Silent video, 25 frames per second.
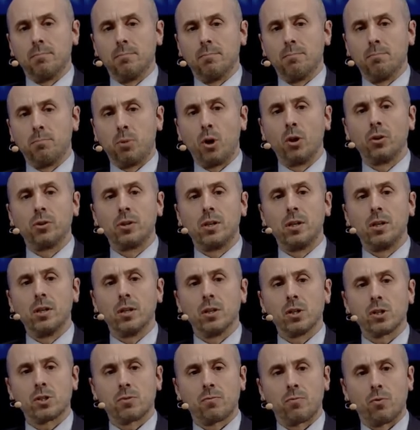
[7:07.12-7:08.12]
bond
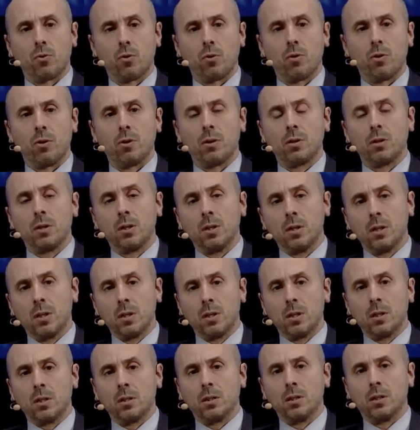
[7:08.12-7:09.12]
yields for
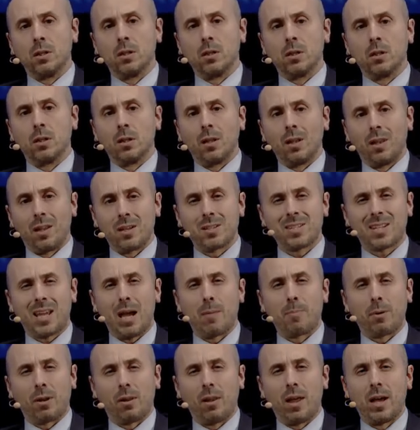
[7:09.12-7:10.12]
the less
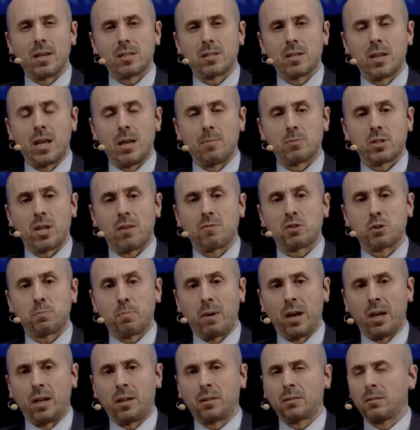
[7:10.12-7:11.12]
capitalized names have
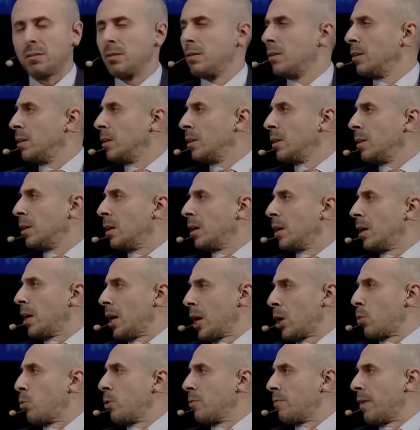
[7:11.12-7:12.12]
spiked.
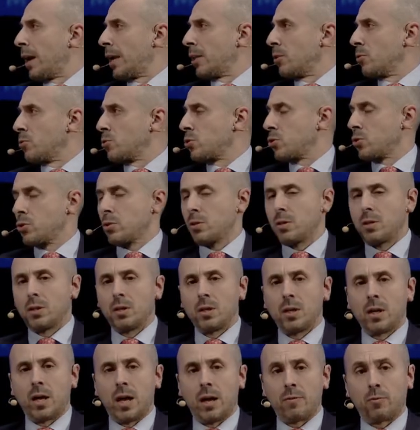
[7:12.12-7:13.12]
Equity values
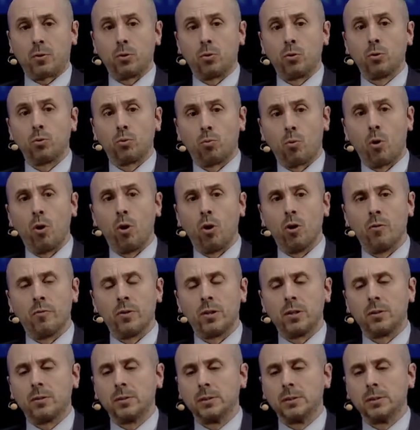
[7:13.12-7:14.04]
have continued to roll over.